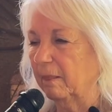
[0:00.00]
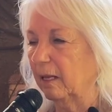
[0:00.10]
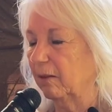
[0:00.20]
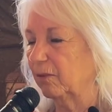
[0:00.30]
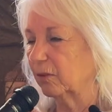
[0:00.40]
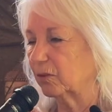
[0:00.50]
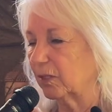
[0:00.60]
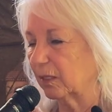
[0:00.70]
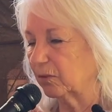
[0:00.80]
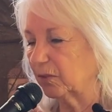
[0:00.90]
And there's
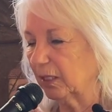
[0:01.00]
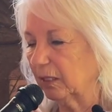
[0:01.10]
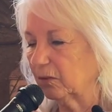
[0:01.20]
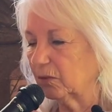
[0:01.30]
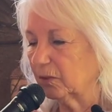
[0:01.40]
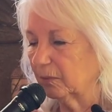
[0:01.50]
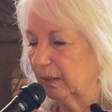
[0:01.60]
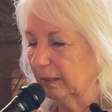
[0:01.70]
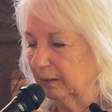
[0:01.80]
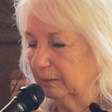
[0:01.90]
that sense
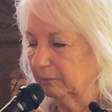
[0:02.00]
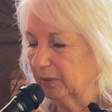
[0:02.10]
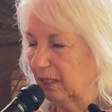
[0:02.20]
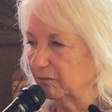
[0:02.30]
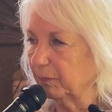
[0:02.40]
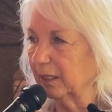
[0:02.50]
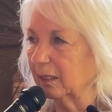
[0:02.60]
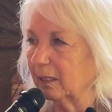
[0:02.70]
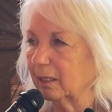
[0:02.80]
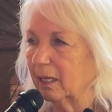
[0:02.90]
of
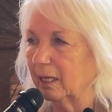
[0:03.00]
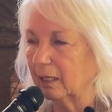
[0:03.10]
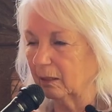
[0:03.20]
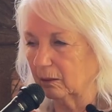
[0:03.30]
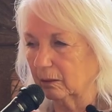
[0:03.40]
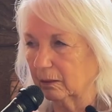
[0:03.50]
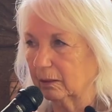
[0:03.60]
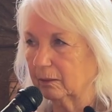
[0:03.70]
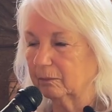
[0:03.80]
being held,